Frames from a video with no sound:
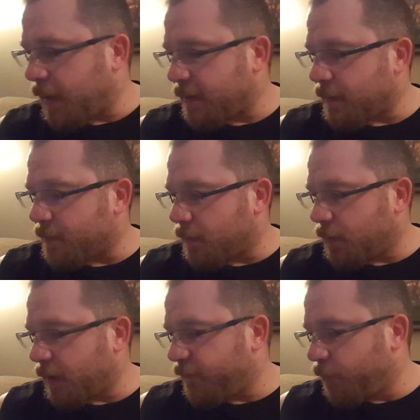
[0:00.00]
that's that
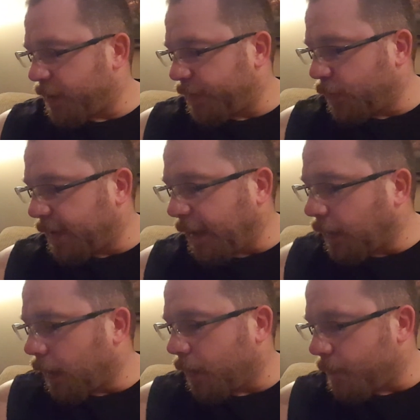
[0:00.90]
song, Every Breath You
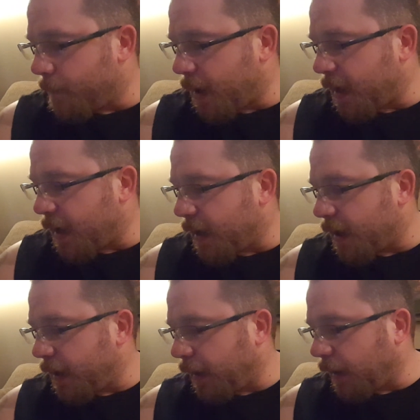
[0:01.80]
Take
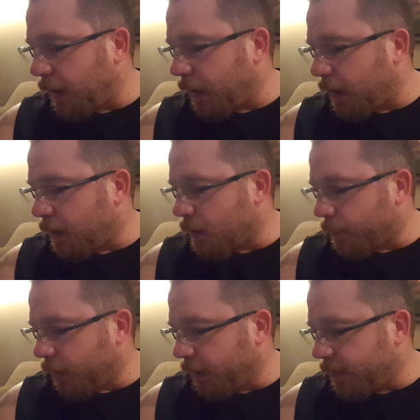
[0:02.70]
by The
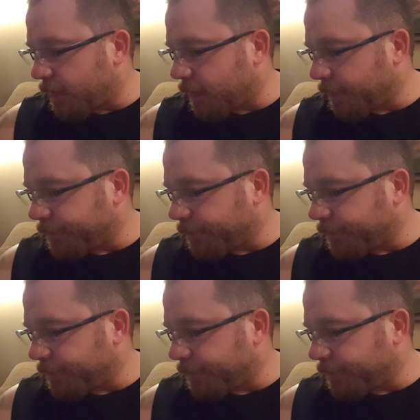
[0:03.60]
Police.